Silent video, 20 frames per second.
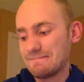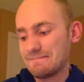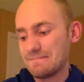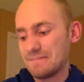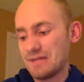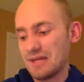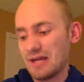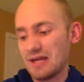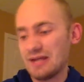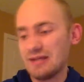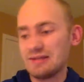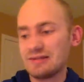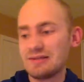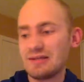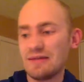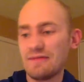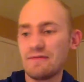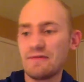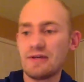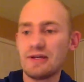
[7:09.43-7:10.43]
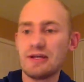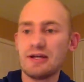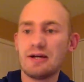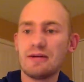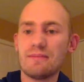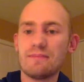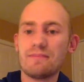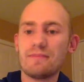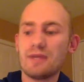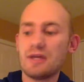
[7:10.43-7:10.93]
But yeah, he's
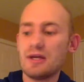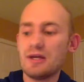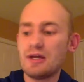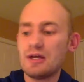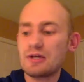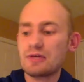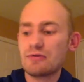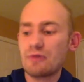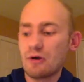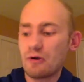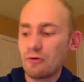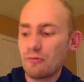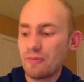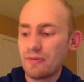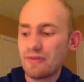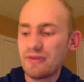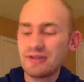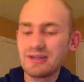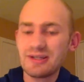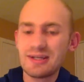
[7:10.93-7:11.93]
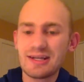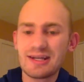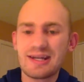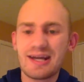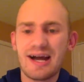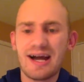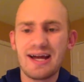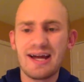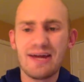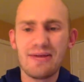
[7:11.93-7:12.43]
definitely struggled. But this is a
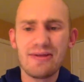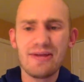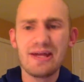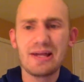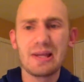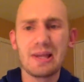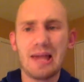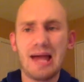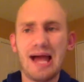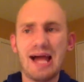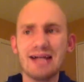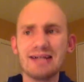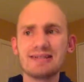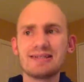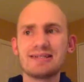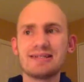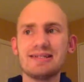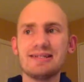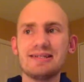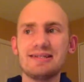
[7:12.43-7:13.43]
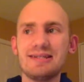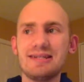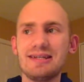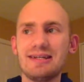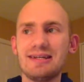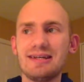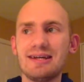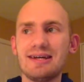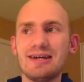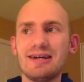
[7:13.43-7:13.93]
guy I think last
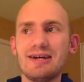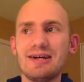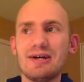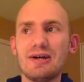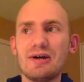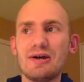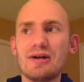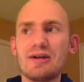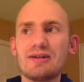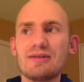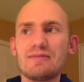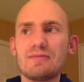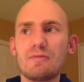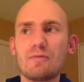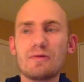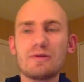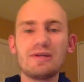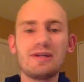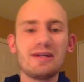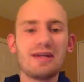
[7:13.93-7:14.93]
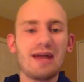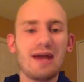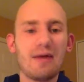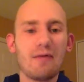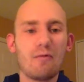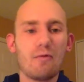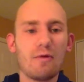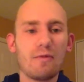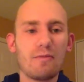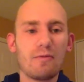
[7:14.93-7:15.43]
season wasn't it at
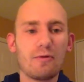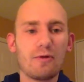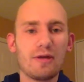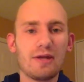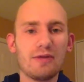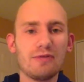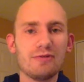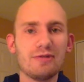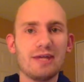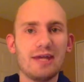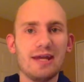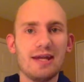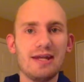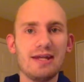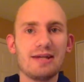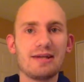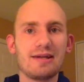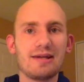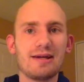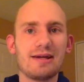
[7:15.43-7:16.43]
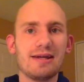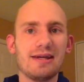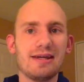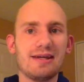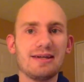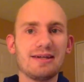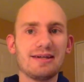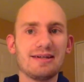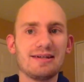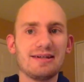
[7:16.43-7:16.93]
one point he was hitting
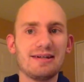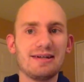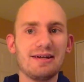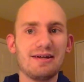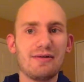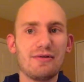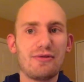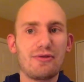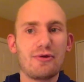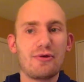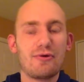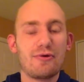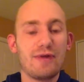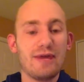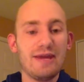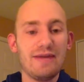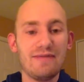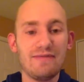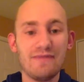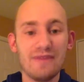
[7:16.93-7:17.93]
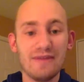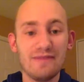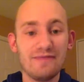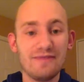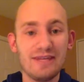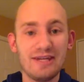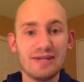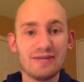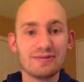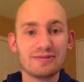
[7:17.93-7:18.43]
like
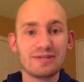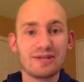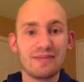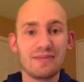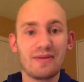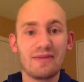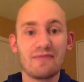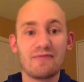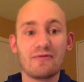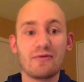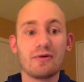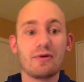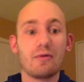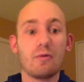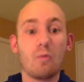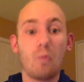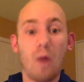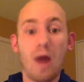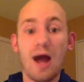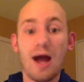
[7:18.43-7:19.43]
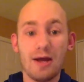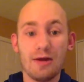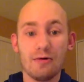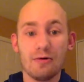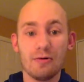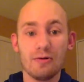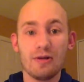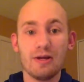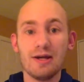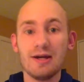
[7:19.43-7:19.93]
350 or something for a
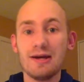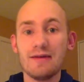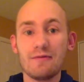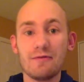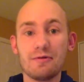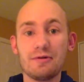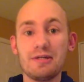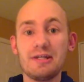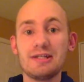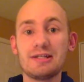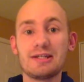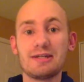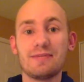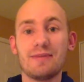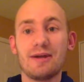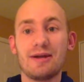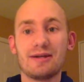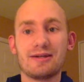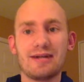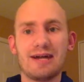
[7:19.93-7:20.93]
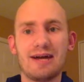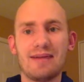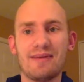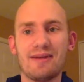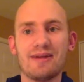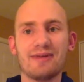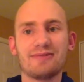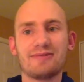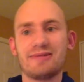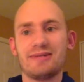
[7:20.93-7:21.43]
while for a decent amount of time,
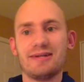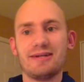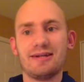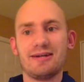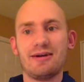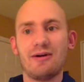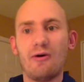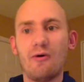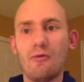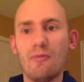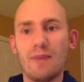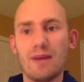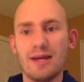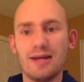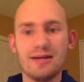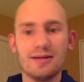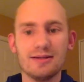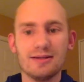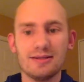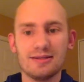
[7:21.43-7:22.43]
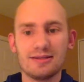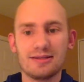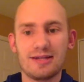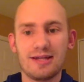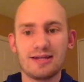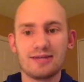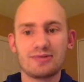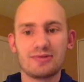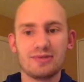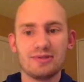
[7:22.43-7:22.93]
and I was like, oh my goodness,
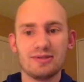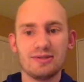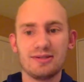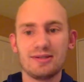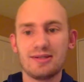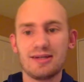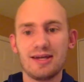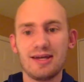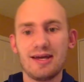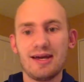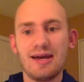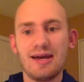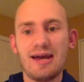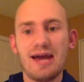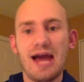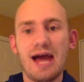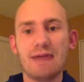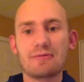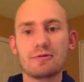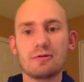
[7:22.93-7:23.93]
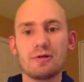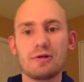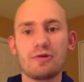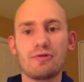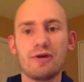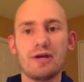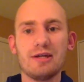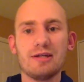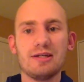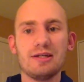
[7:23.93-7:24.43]
that's just absolutely
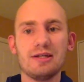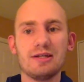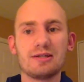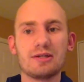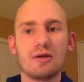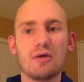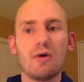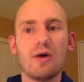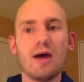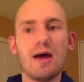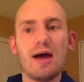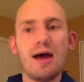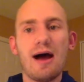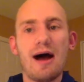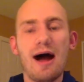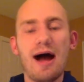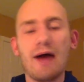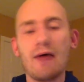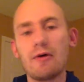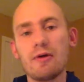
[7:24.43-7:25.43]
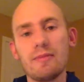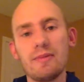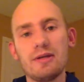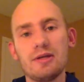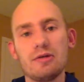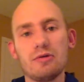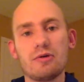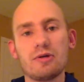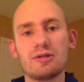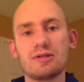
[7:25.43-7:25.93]
crazy. So I wouldn't be
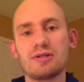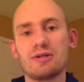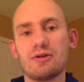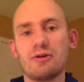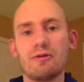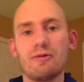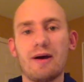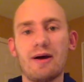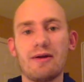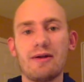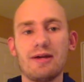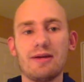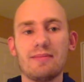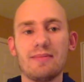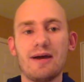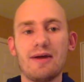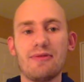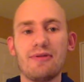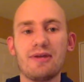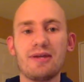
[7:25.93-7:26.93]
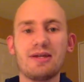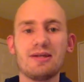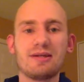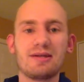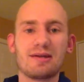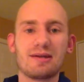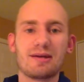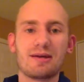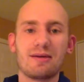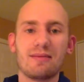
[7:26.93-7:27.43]
too concerned about him. I think he's
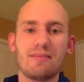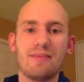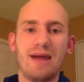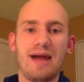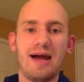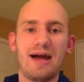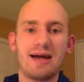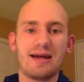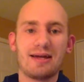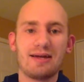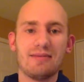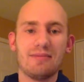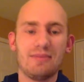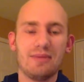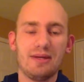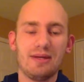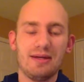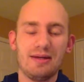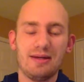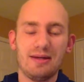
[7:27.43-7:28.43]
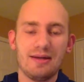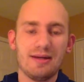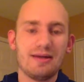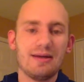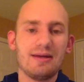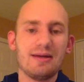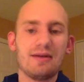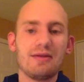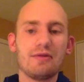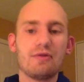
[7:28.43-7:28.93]
going to come back and be
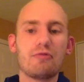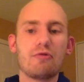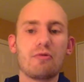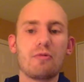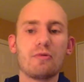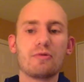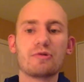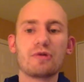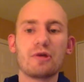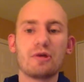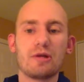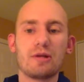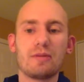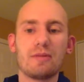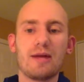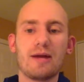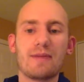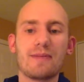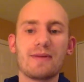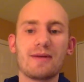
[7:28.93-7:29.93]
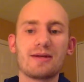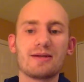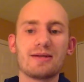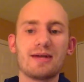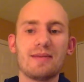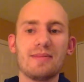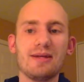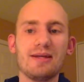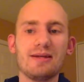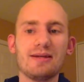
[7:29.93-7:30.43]
the normal Charlie Blackmon because
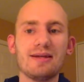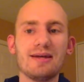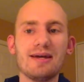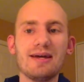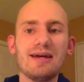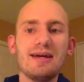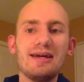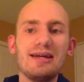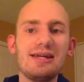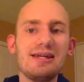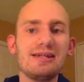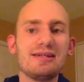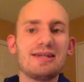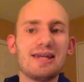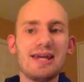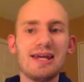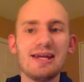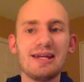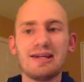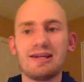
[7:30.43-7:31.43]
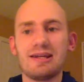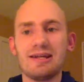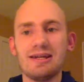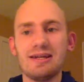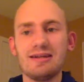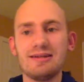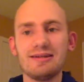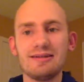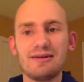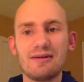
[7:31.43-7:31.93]
I mean he has hit
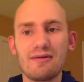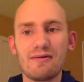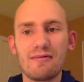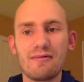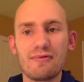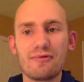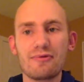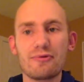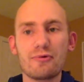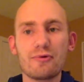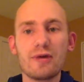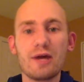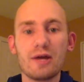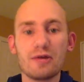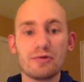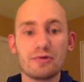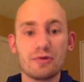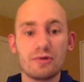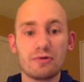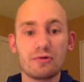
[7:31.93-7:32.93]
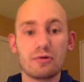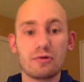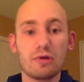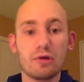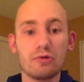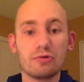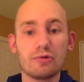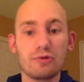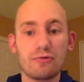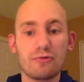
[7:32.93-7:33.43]
like 300,
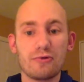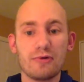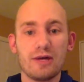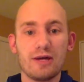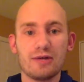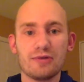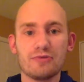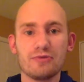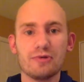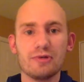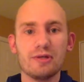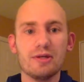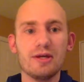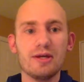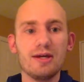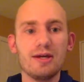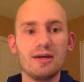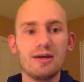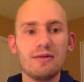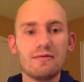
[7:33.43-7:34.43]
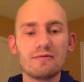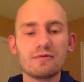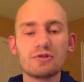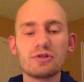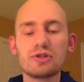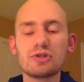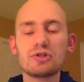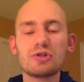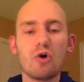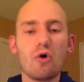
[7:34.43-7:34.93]
close to 300 for
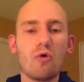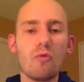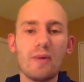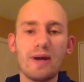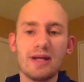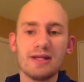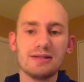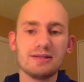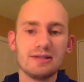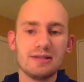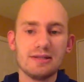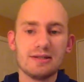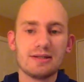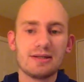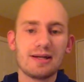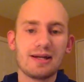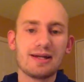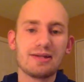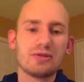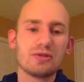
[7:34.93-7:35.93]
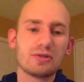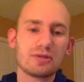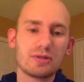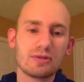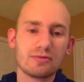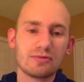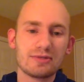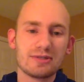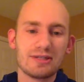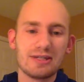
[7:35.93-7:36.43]
so many seasons. I just
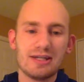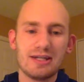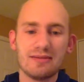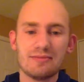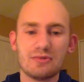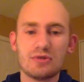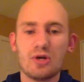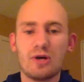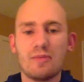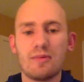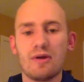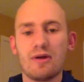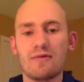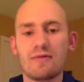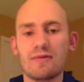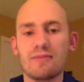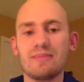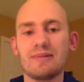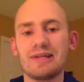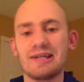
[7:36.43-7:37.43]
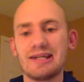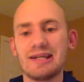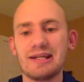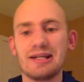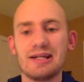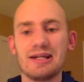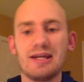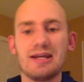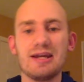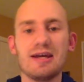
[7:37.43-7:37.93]
don't see him dropping off
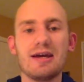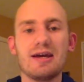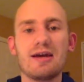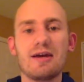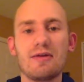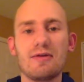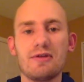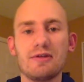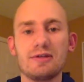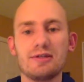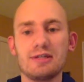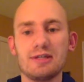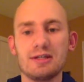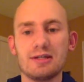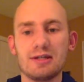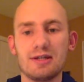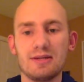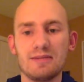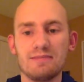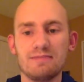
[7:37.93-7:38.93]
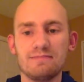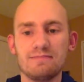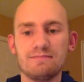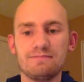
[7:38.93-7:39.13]
completely this season.